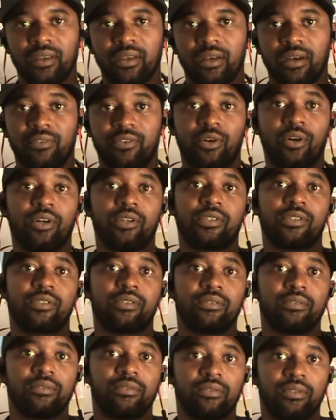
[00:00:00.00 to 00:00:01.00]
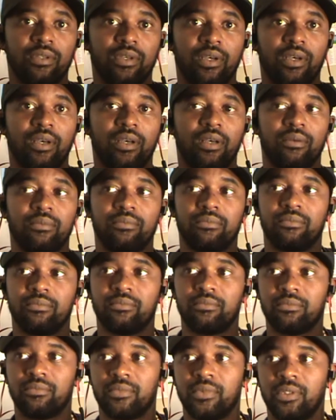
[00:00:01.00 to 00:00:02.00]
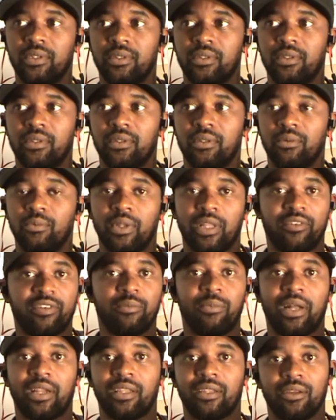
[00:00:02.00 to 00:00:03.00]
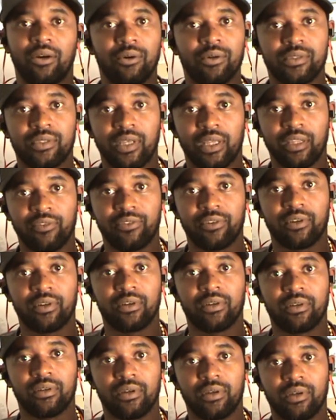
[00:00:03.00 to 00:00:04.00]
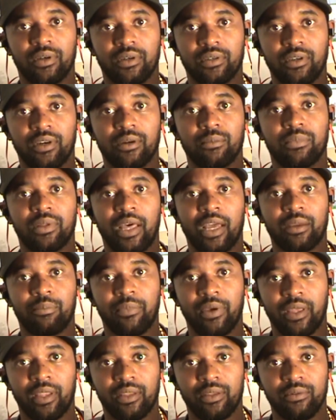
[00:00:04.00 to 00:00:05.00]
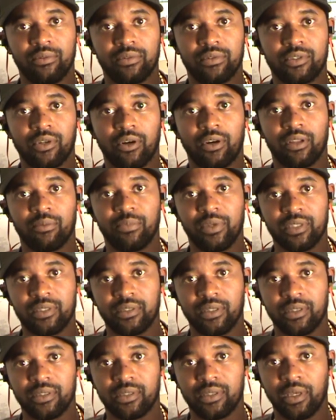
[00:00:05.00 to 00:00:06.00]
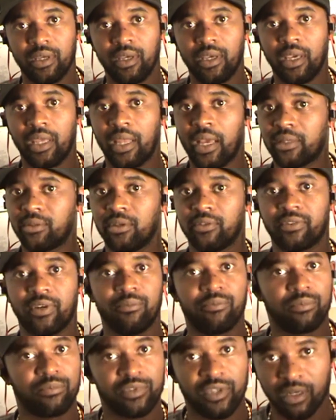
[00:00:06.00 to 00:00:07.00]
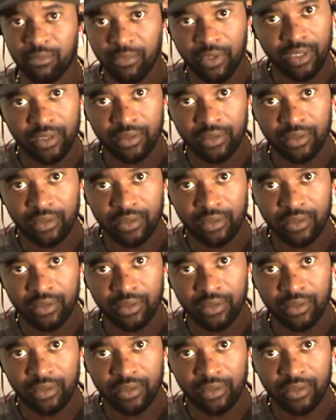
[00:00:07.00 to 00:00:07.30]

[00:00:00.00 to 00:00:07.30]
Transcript: Of course. Well, everybody knows that if you're a young black man and you started a business, it had to have come from drug money.